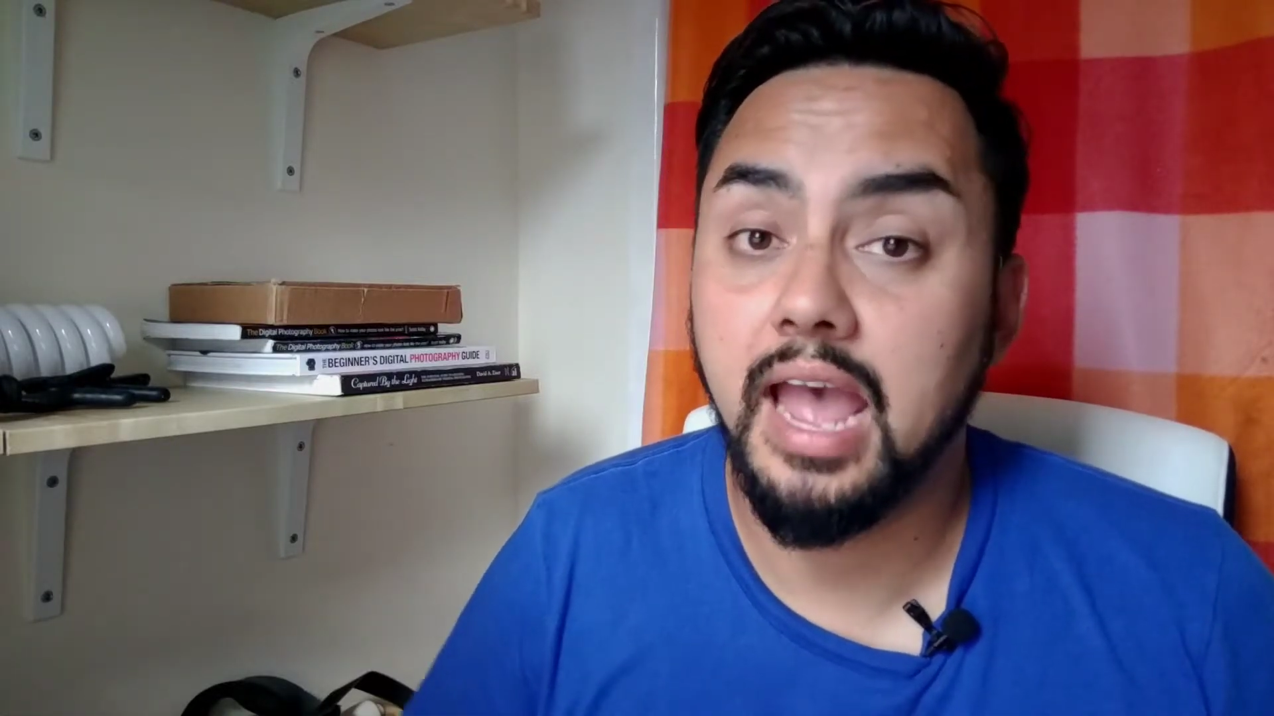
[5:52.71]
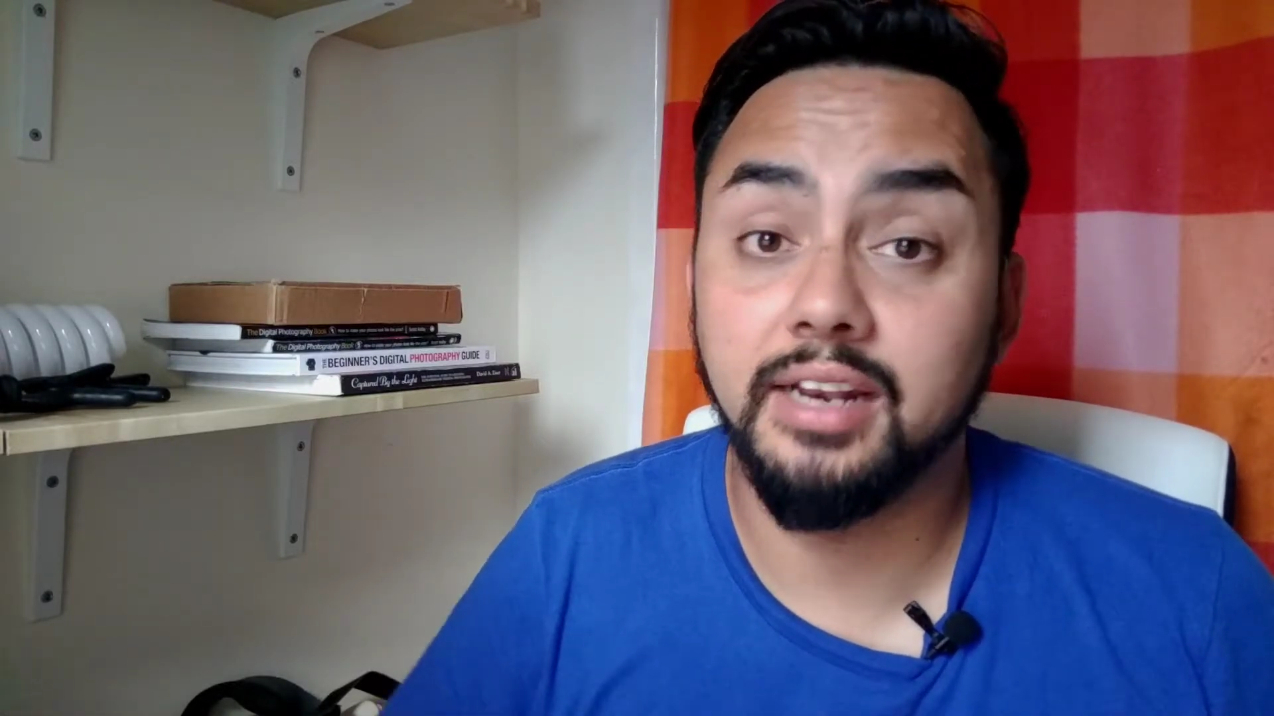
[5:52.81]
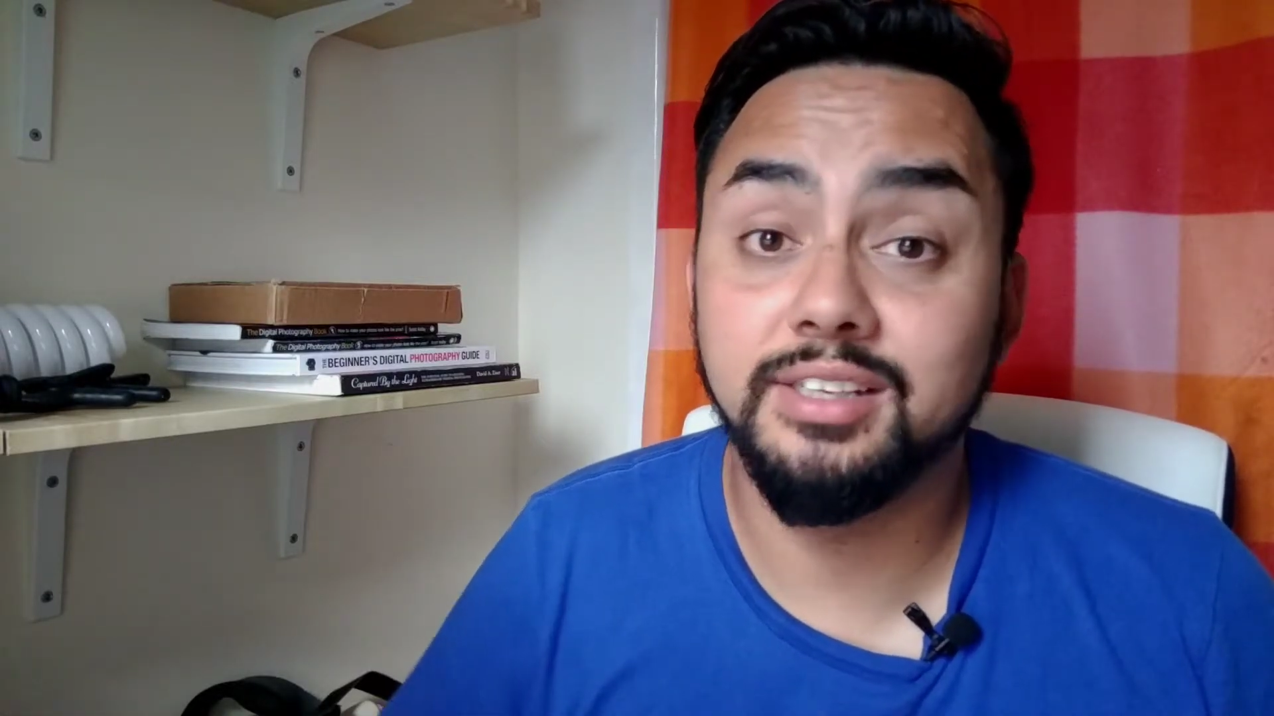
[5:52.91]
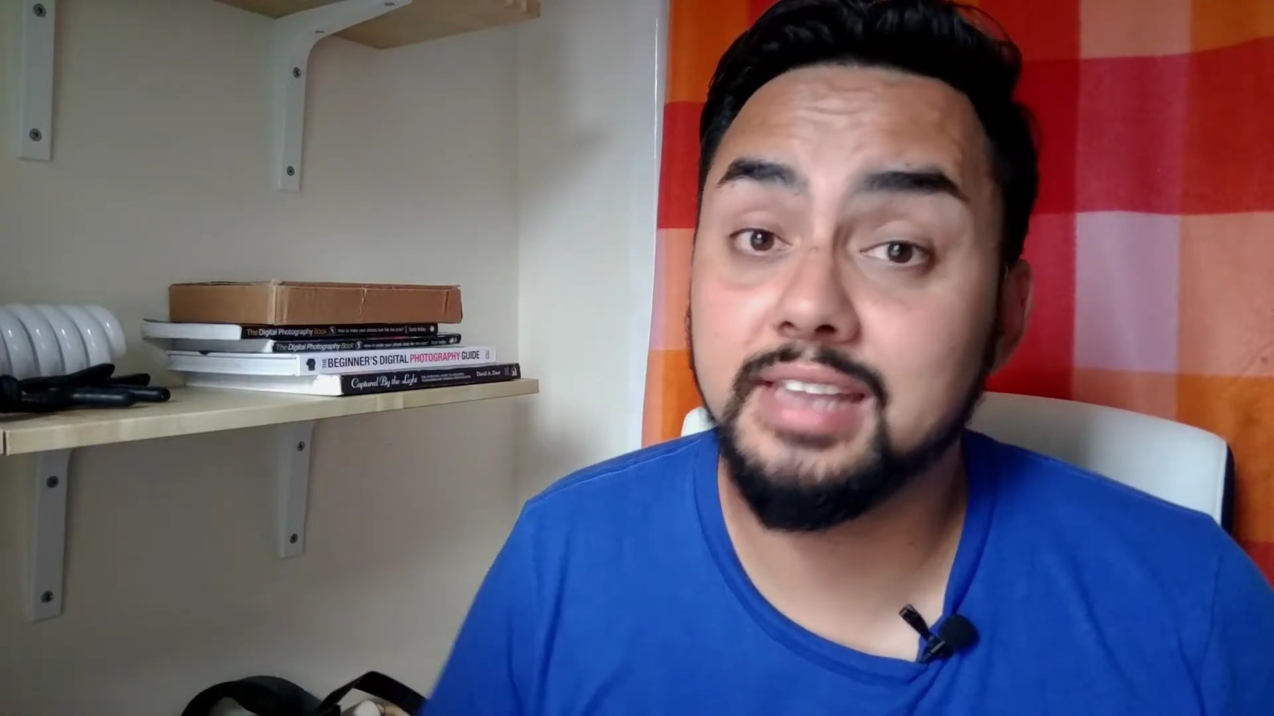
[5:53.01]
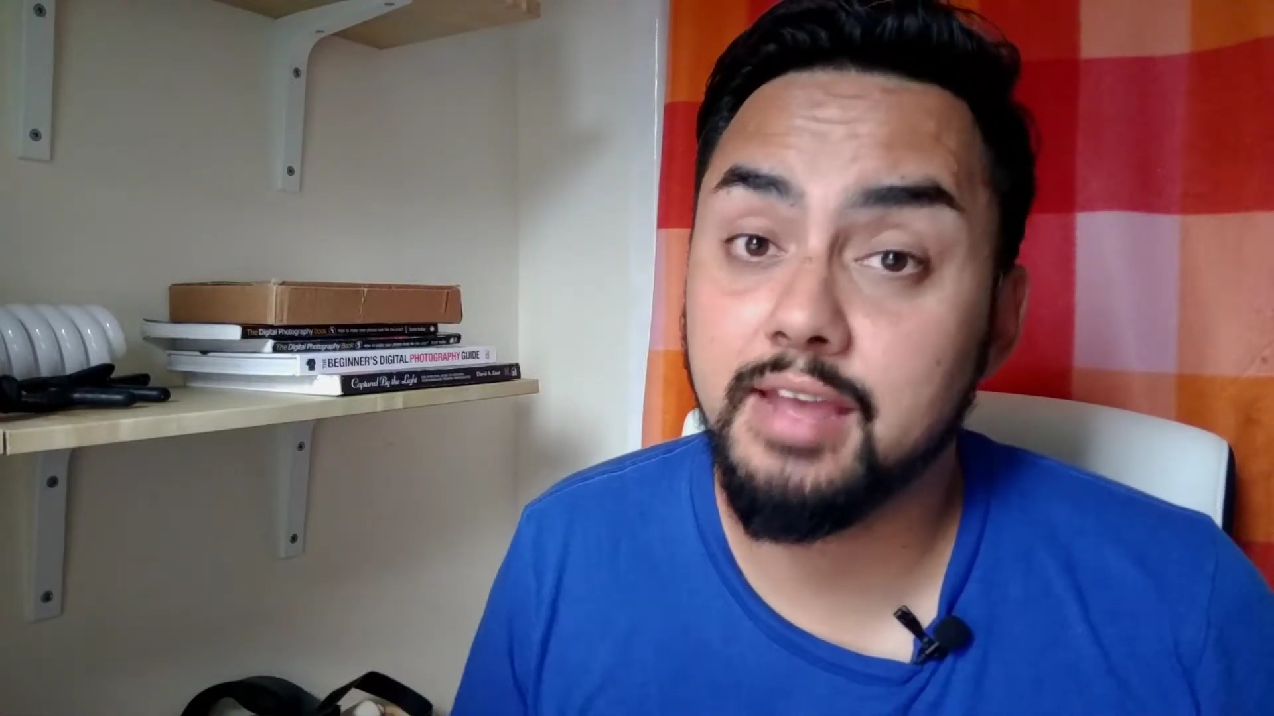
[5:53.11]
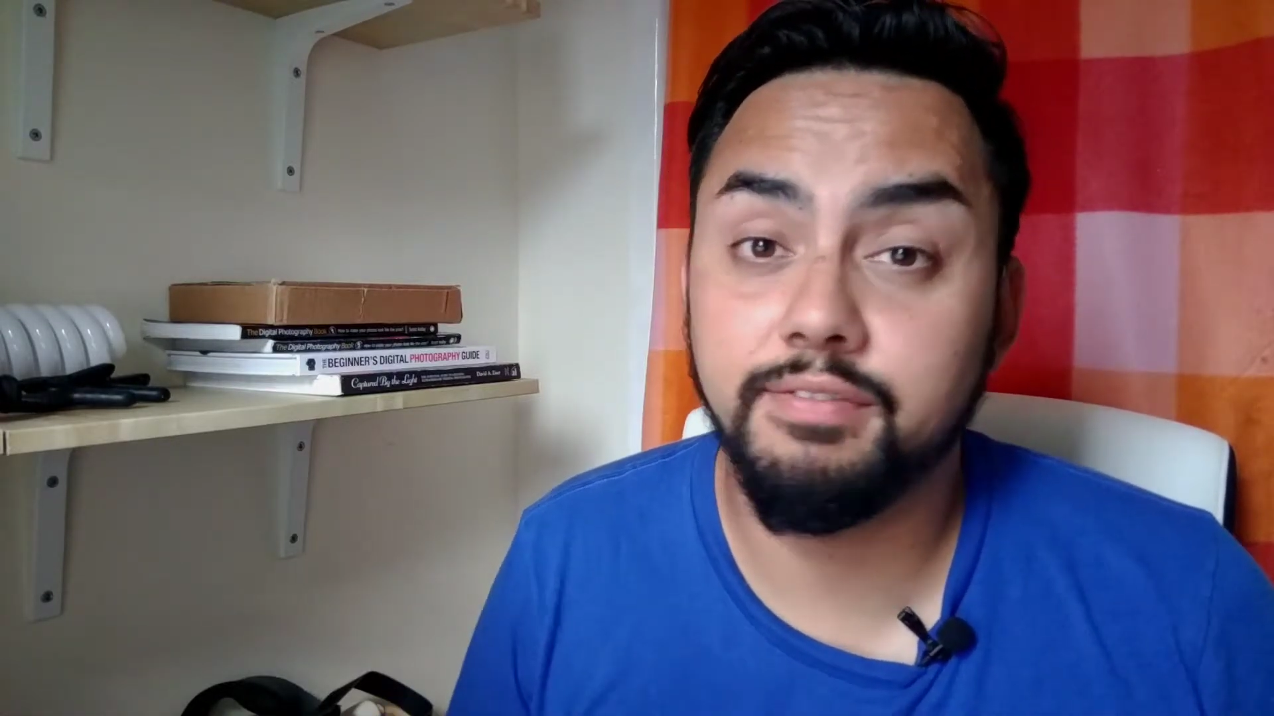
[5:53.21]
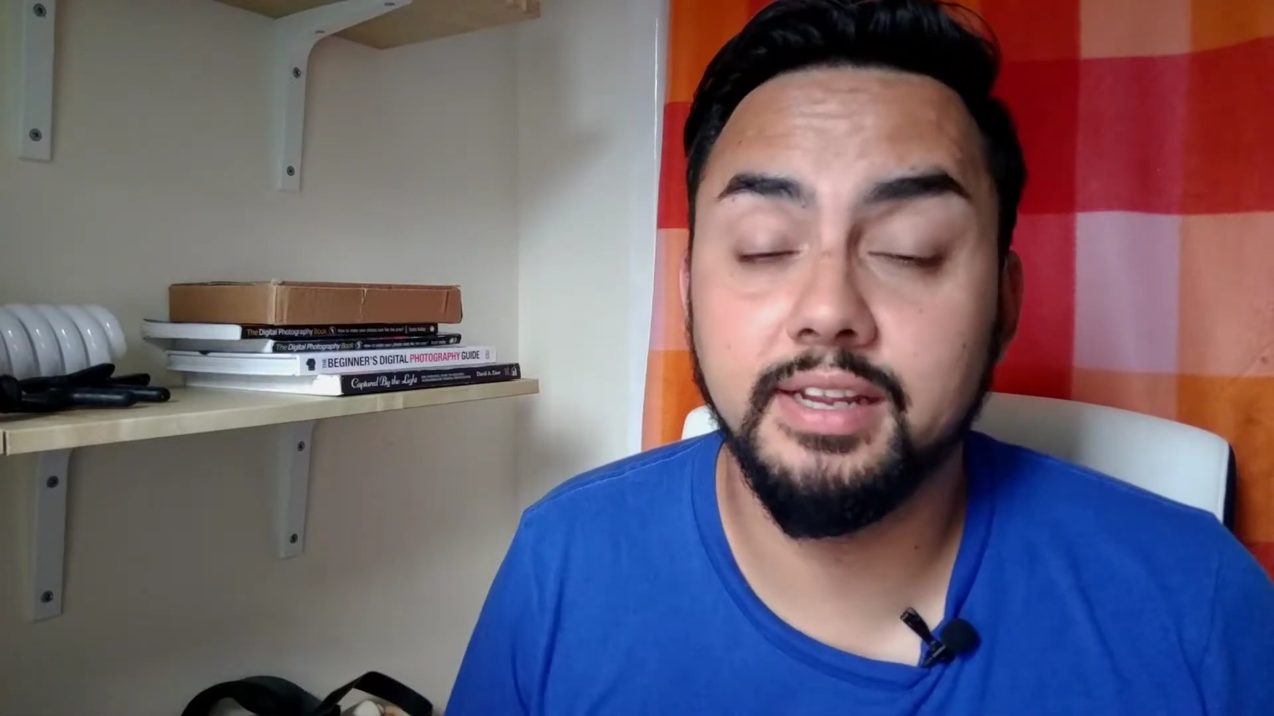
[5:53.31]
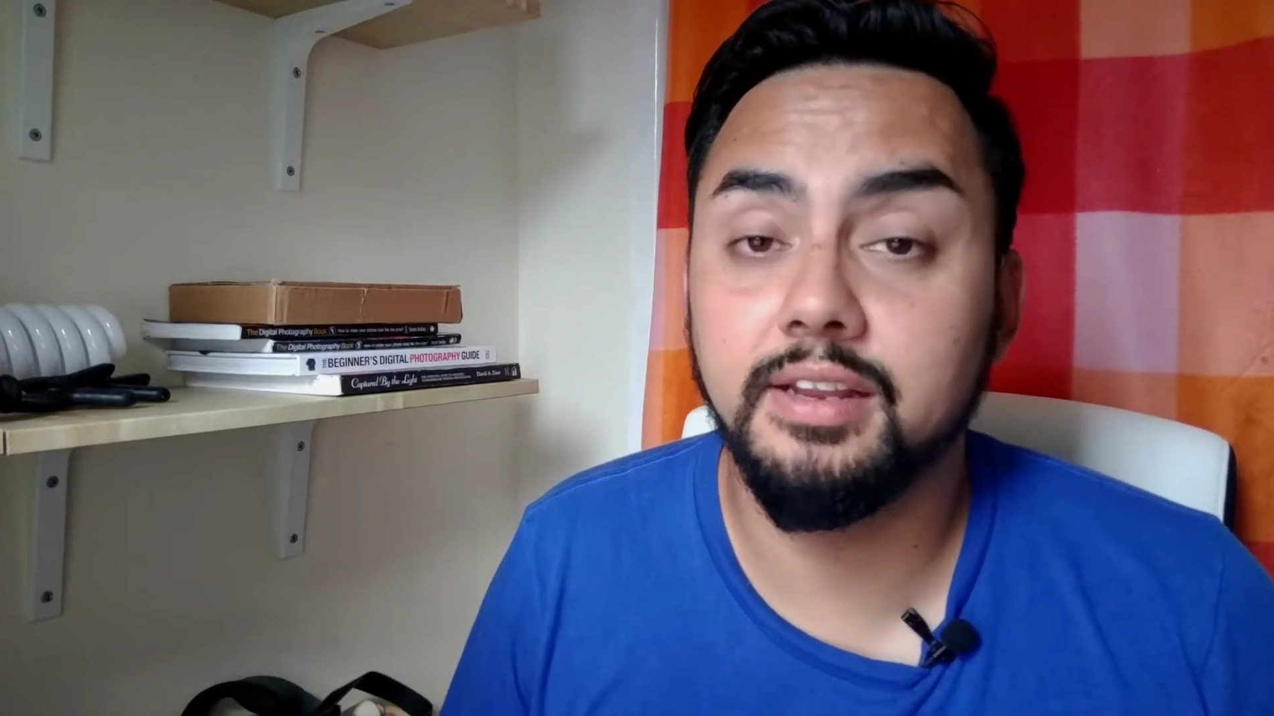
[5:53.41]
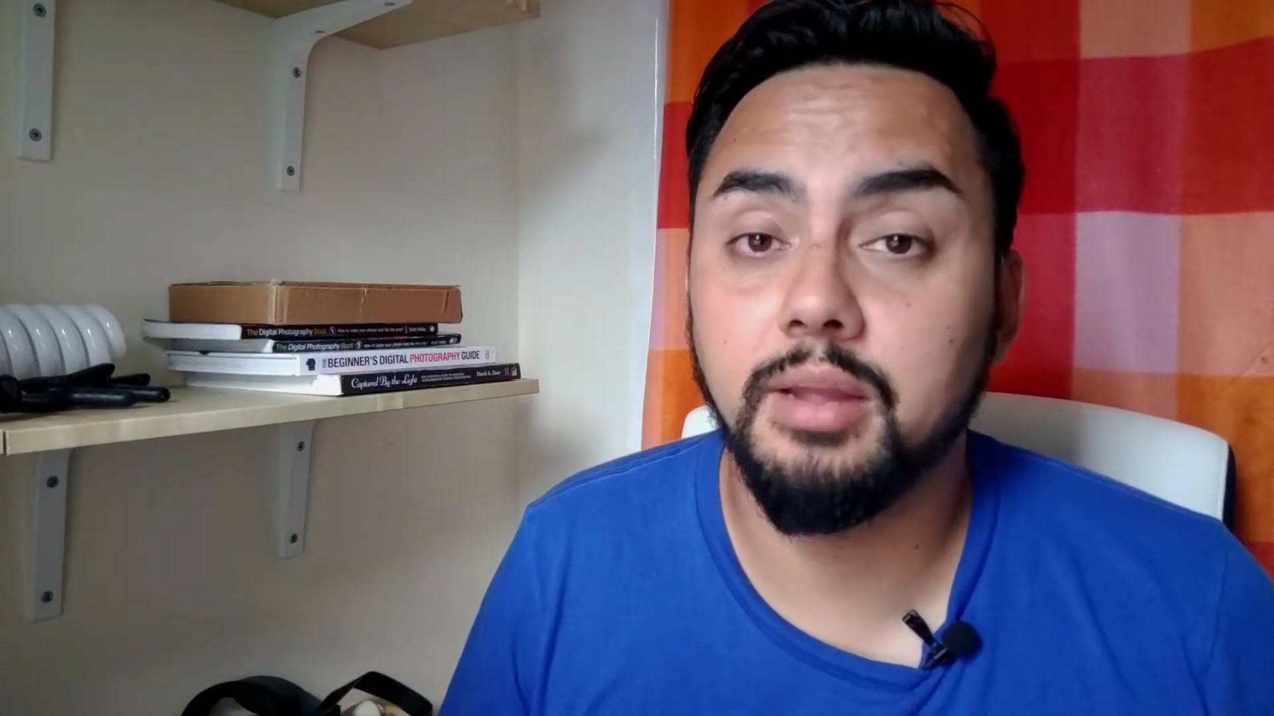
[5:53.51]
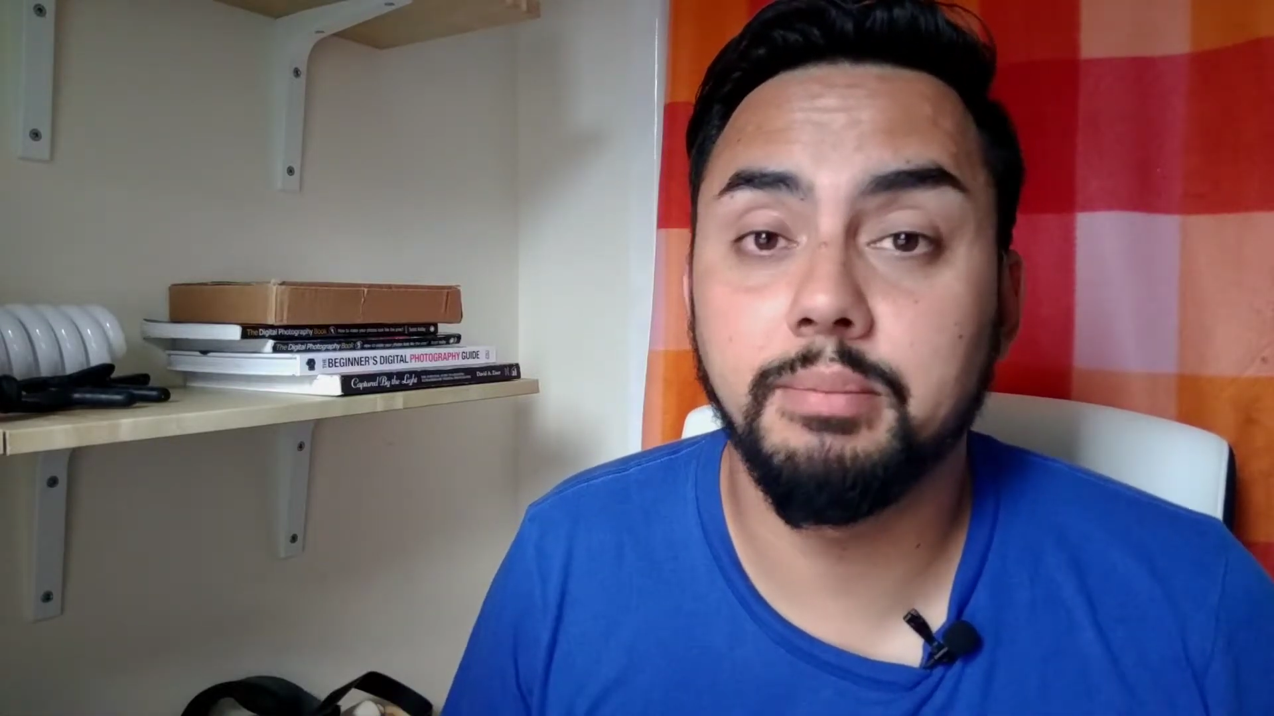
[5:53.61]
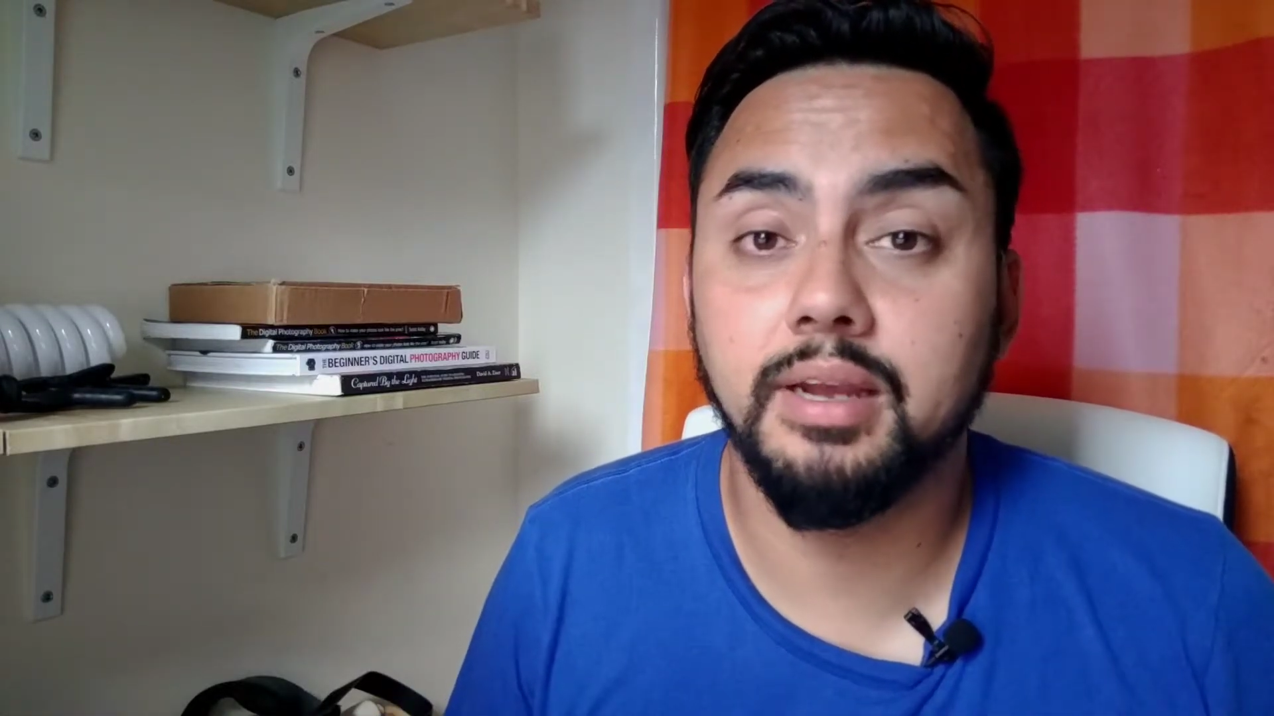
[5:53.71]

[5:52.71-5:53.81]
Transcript: And definitely don't